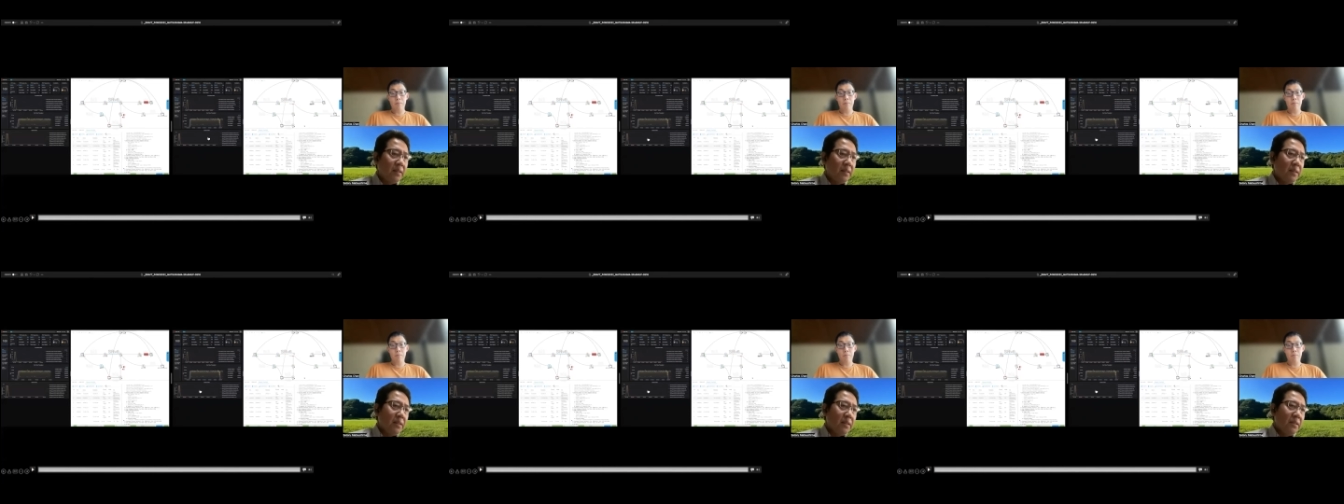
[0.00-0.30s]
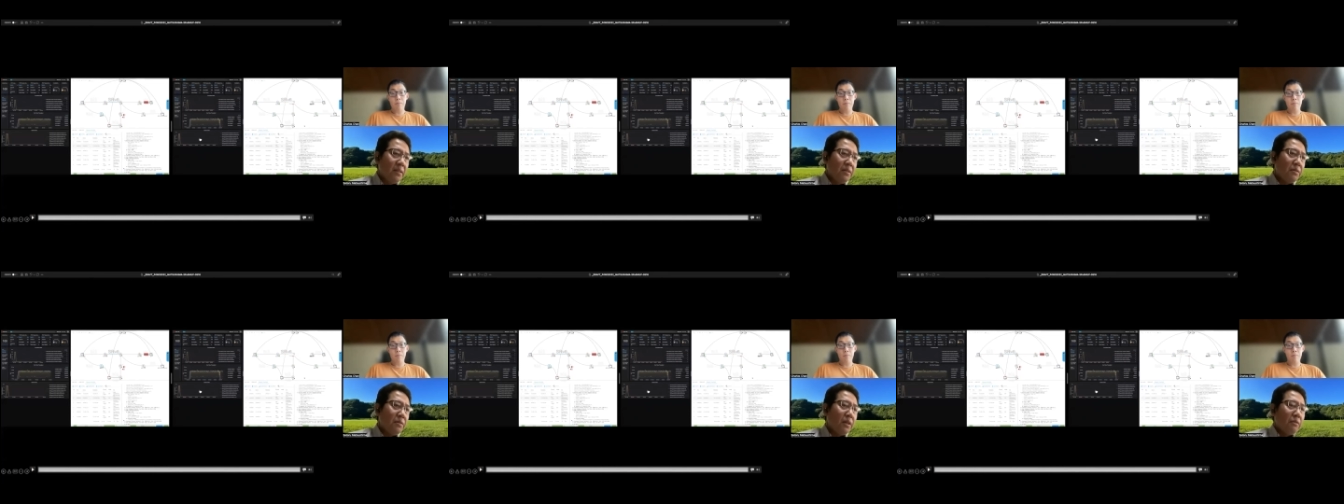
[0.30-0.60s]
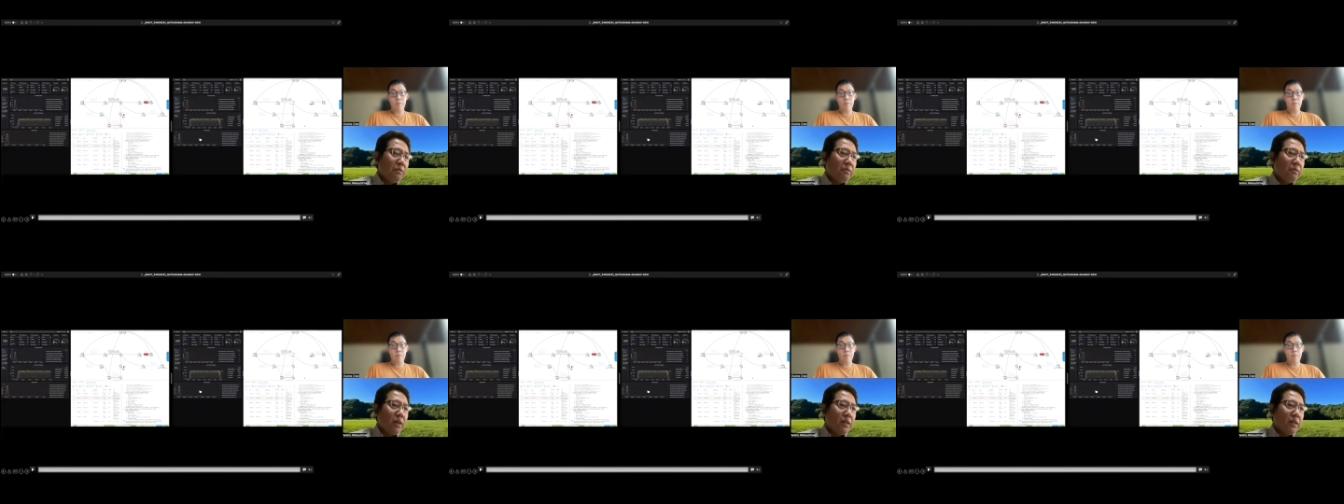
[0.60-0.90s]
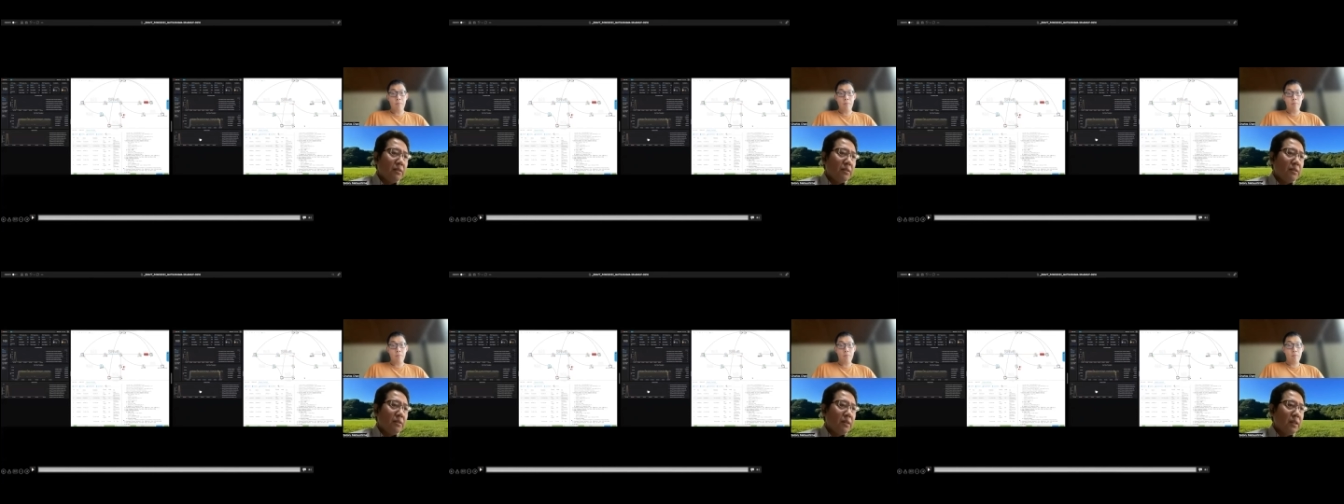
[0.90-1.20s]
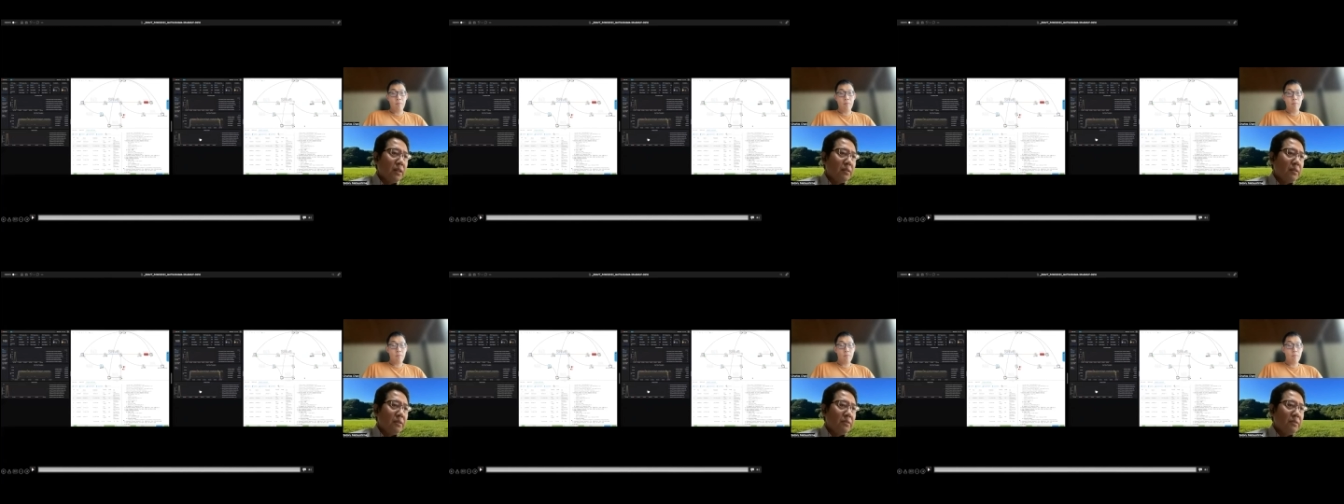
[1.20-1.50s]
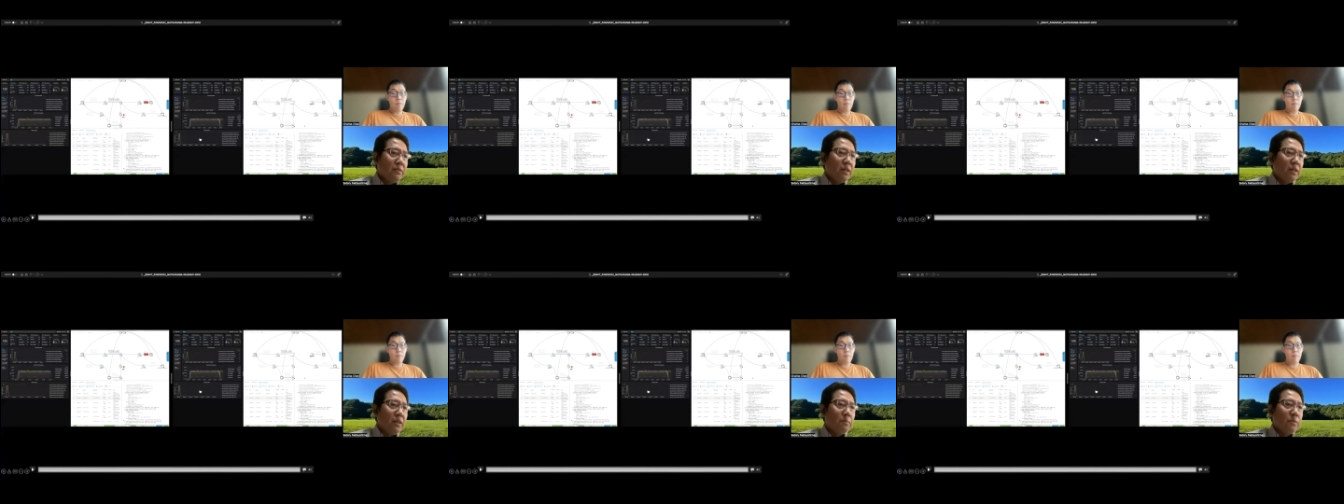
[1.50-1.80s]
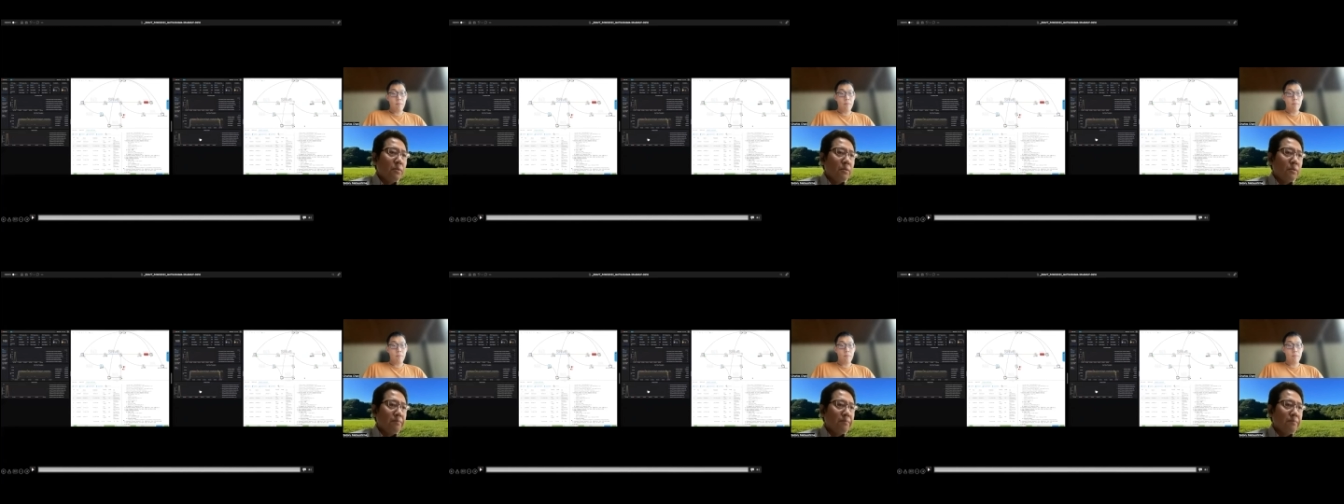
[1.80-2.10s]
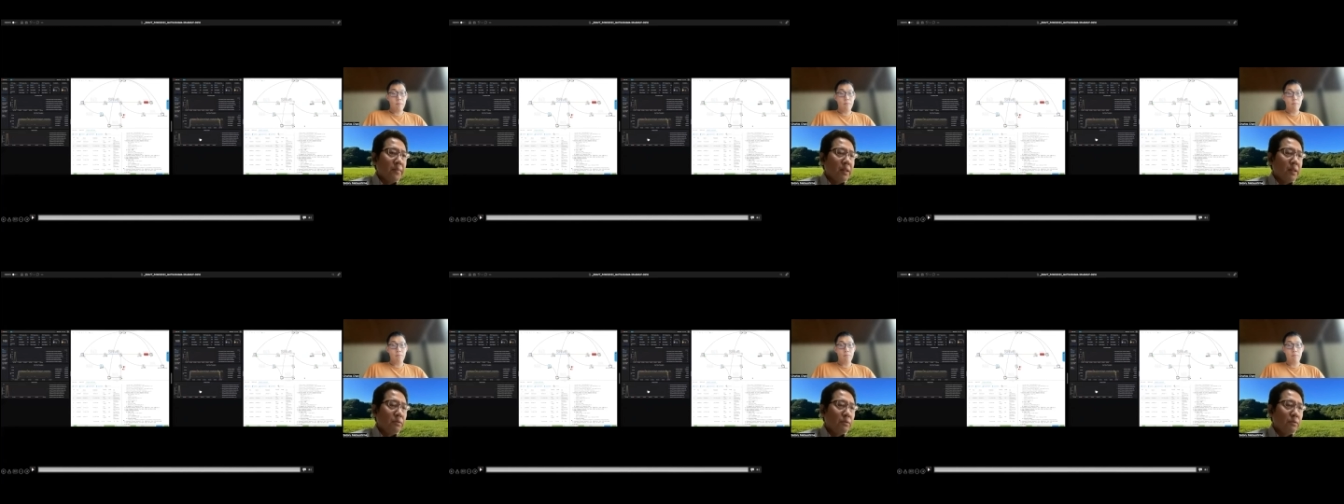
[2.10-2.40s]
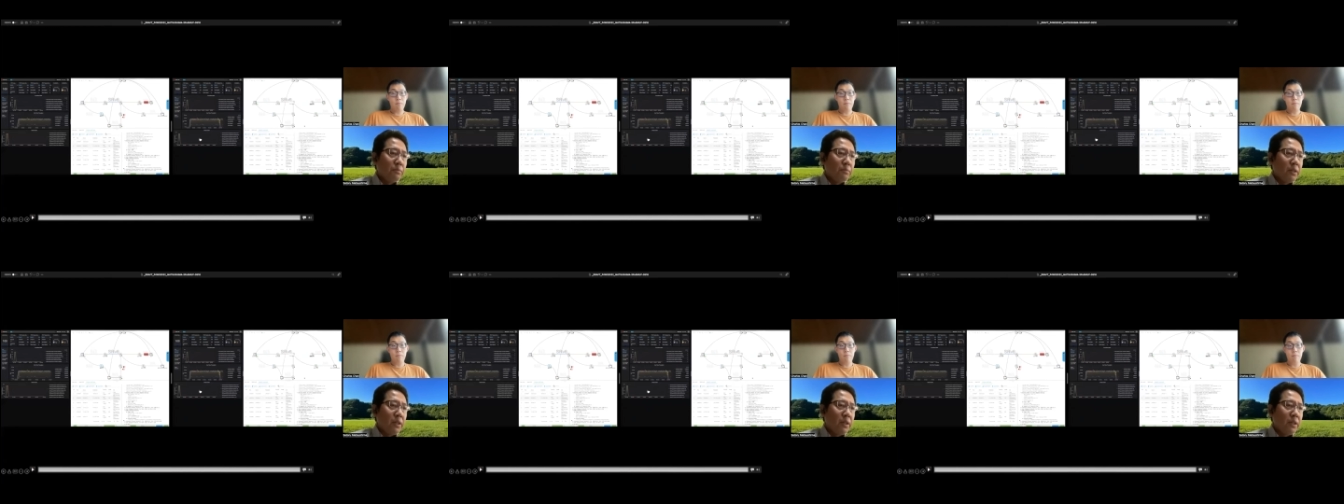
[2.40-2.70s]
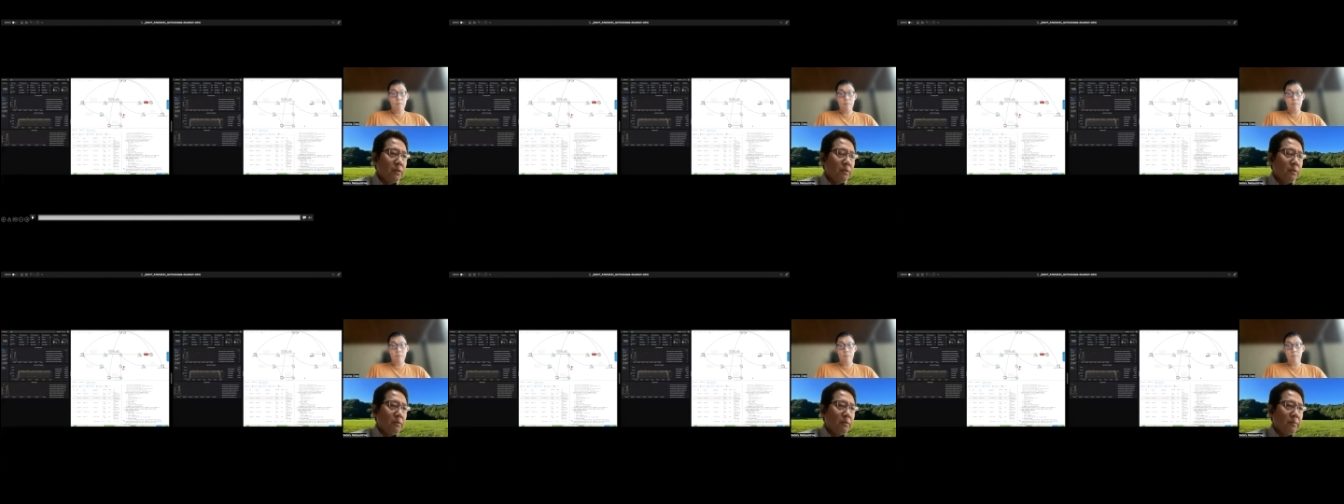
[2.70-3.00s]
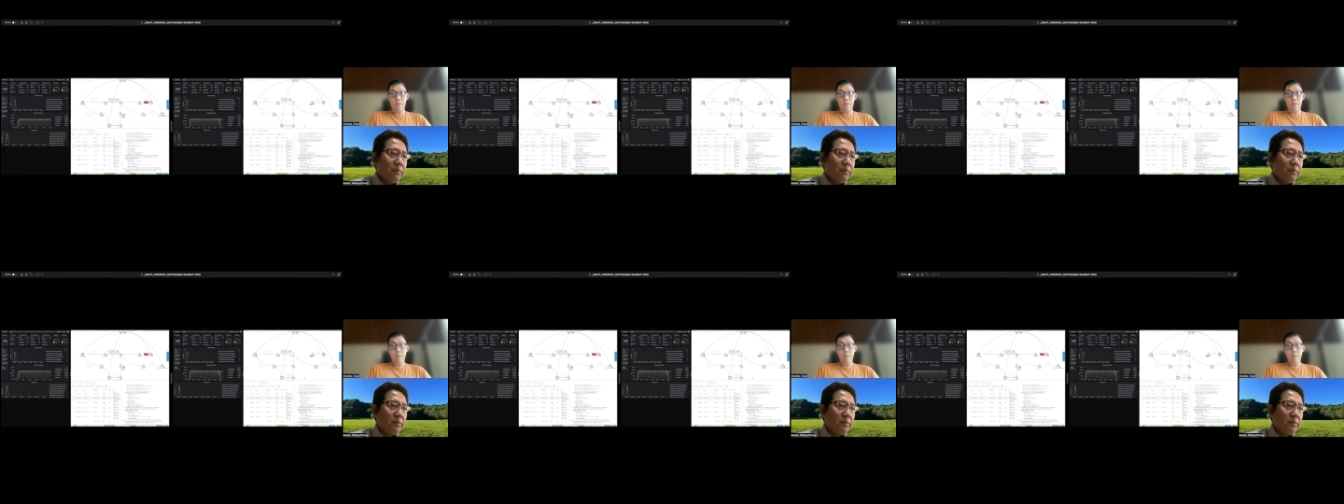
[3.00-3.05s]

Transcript: You can find the this demo full video